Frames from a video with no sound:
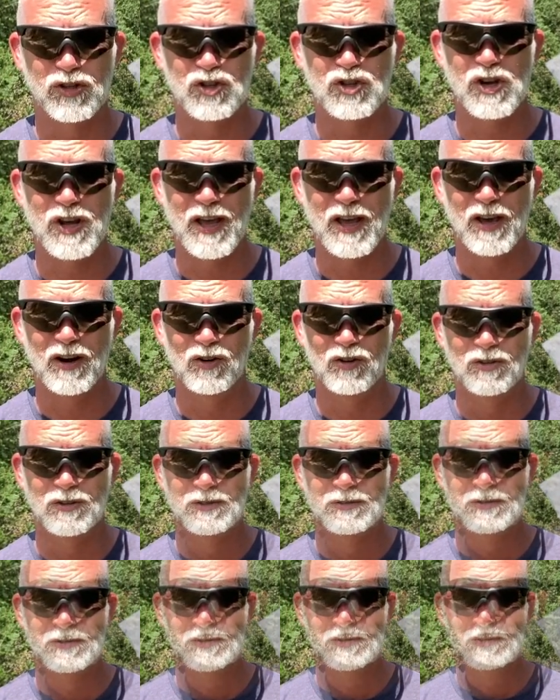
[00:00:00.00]
channel.
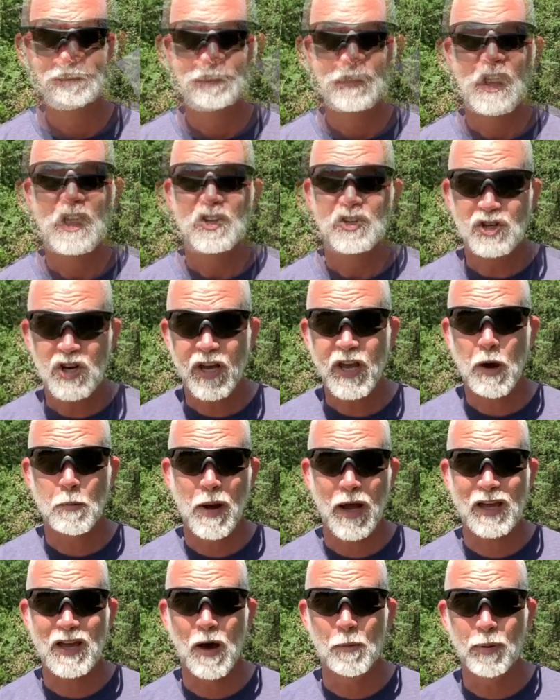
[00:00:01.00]
Check out my
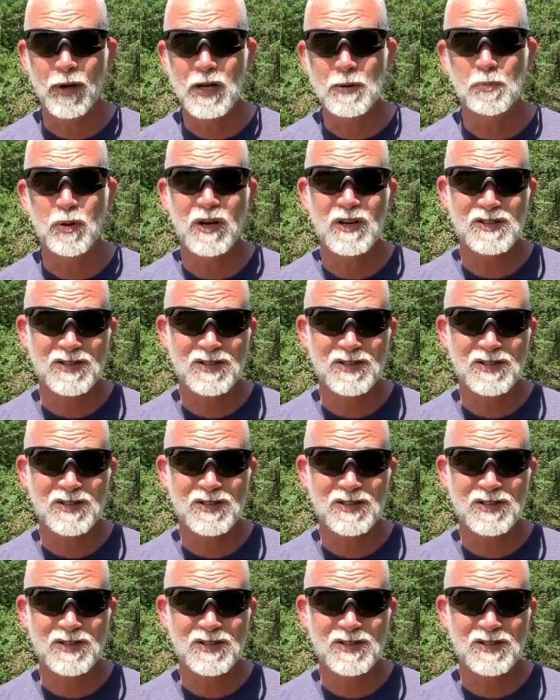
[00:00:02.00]
company picks,